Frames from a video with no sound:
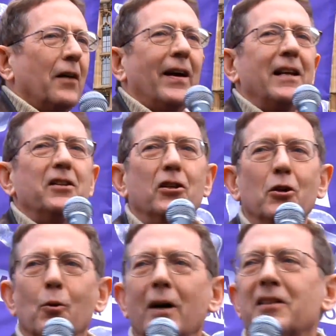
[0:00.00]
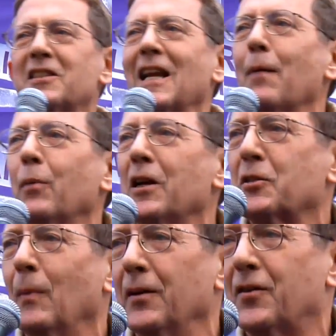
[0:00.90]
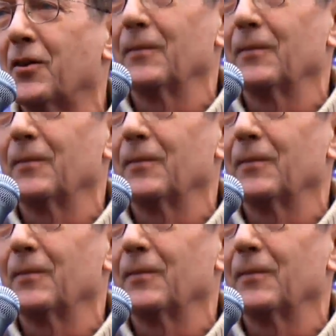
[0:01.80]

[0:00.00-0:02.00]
of a new establishment.